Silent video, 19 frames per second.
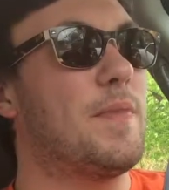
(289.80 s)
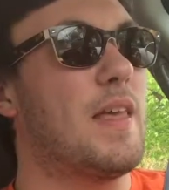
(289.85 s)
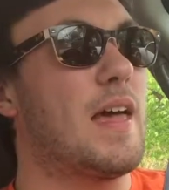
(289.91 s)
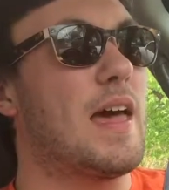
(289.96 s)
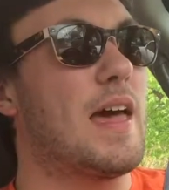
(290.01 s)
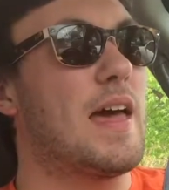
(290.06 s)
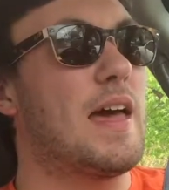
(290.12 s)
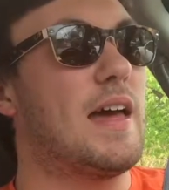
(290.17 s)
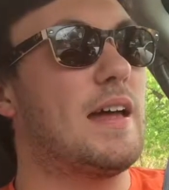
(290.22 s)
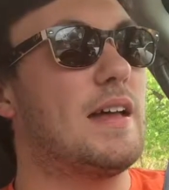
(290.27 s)

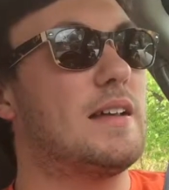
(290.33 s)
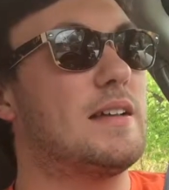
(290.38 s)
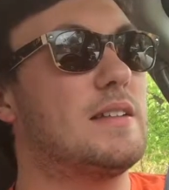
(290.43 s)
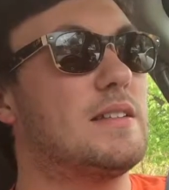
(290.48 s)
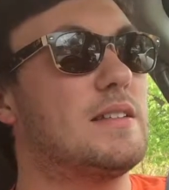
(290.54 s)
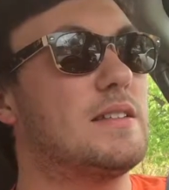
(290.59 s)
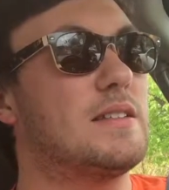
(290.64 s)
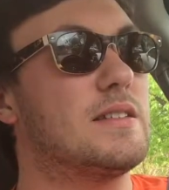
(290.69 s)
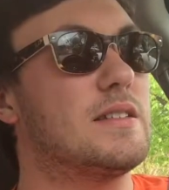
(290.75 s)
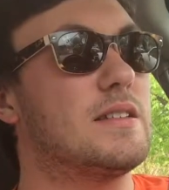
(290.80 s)

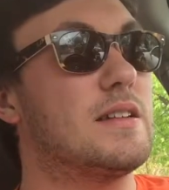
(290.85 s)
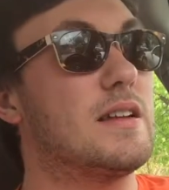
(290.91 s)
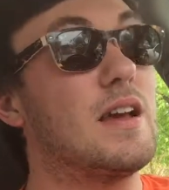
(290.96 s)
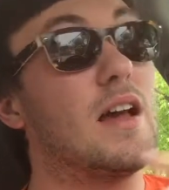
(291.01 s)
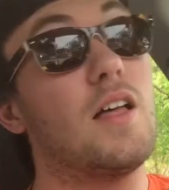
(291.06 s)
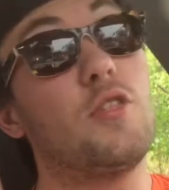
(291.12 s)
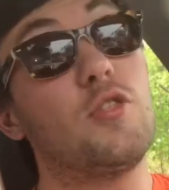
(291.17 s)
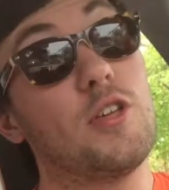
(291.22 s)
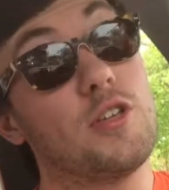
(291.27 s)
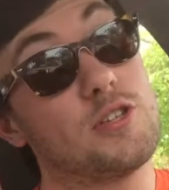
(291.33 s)
and
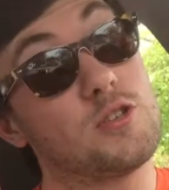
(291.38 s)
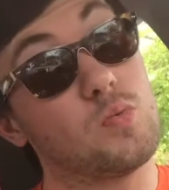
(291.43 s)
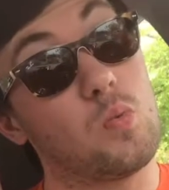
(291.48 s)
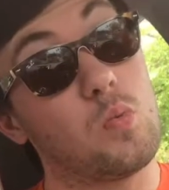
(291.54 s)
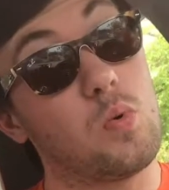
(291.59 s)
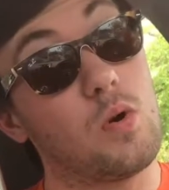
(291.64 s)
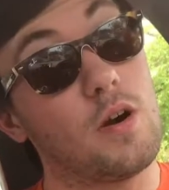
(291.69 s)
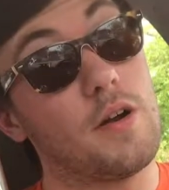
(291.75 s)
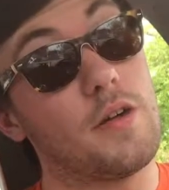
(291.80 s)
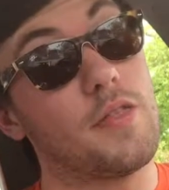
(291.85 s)
it's
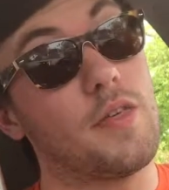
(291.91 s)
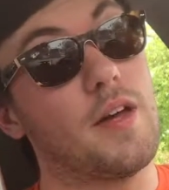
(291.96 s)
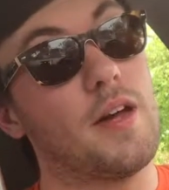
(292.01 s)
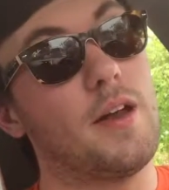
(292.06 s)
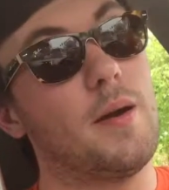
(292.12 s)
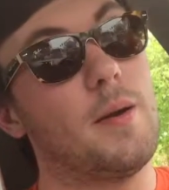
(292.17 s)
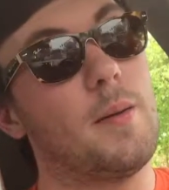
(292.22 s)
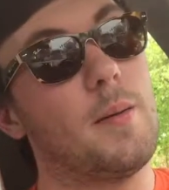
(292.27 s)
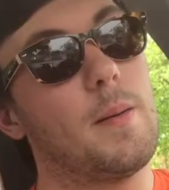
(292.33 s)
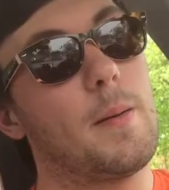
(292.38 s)
worth it.
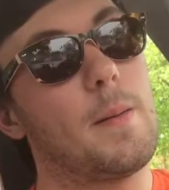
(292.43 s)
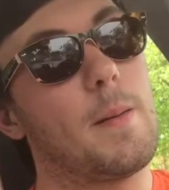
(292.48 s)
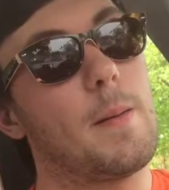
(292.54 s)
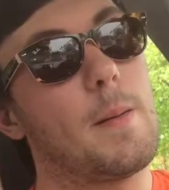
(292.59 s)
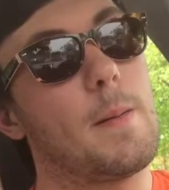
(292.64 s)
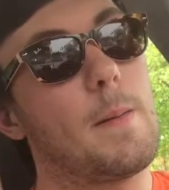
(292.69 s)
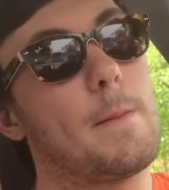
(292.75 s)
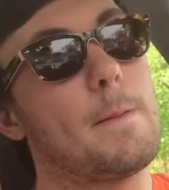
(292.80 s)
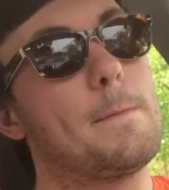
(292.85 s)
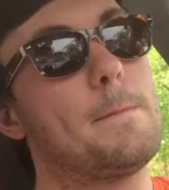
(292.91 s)

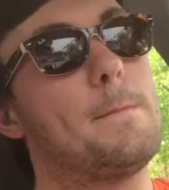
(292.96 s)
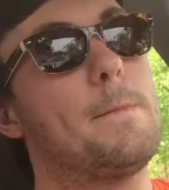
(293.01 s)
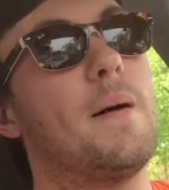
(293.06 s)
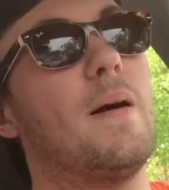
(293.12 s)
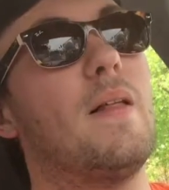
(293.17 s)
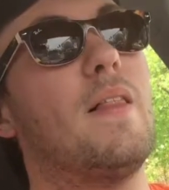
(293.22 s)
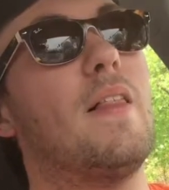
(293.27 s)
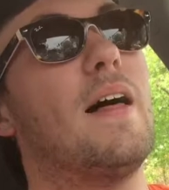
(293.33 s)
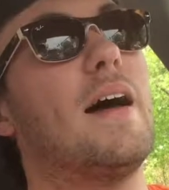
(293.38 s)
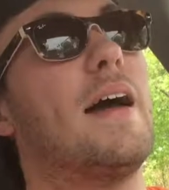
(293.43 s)

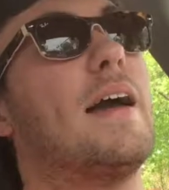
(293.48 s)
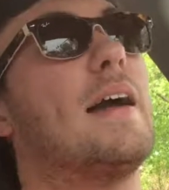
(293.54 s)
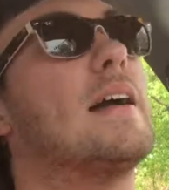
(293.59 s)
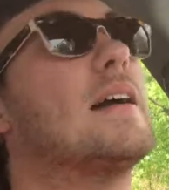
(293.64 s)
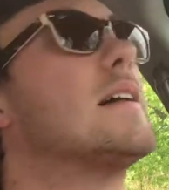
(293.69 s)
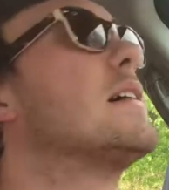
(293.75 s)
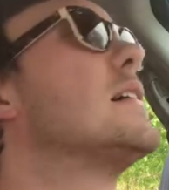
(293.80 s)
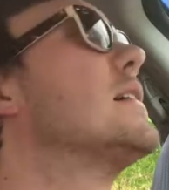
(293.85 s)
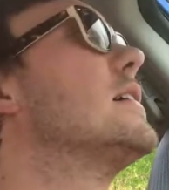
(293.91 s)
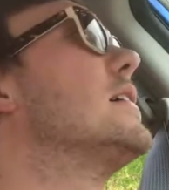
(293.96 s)
But like,
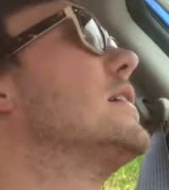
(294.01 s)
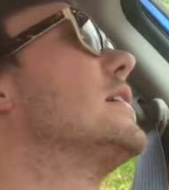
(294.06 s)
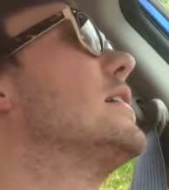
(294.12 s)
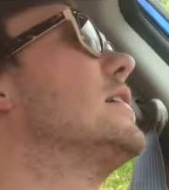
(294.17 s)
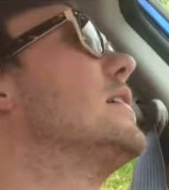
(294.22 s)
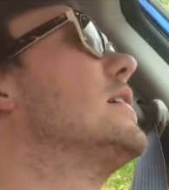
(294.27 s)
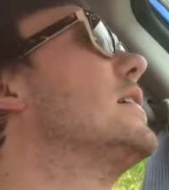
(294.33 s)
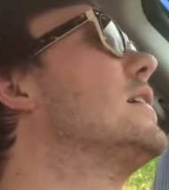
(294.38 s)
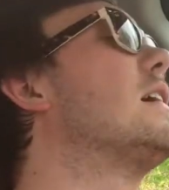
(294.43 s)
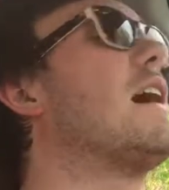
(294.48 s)

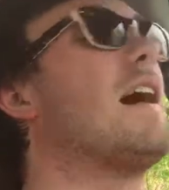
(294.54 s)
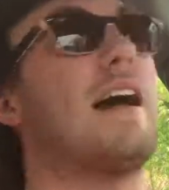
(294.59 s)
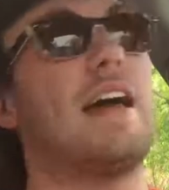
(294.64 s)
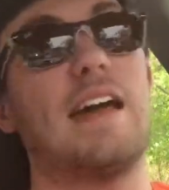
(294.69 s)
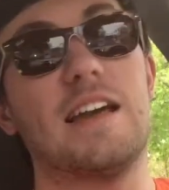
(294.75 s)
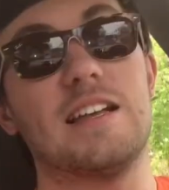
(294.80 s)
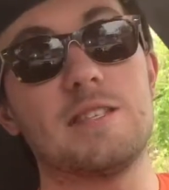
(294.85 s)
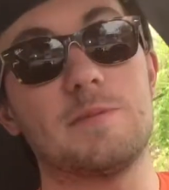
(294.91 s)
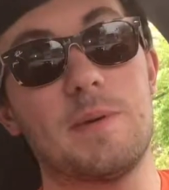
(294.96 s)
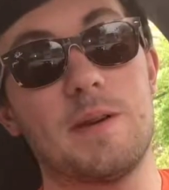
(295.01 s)
I
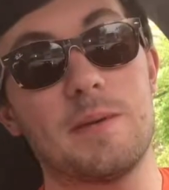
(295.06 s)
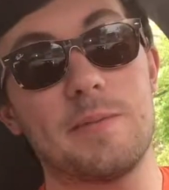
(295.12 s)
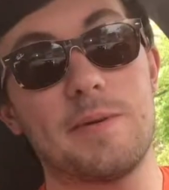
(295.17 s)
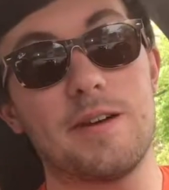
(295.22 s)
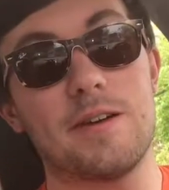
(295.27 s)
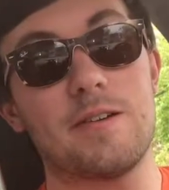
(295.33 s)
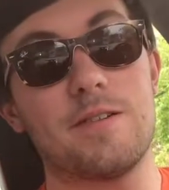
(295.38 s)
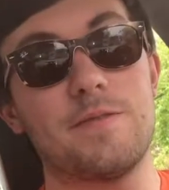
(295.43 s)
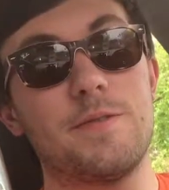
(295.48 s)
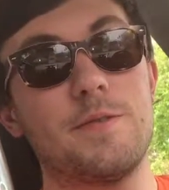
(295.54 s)
hate spending money on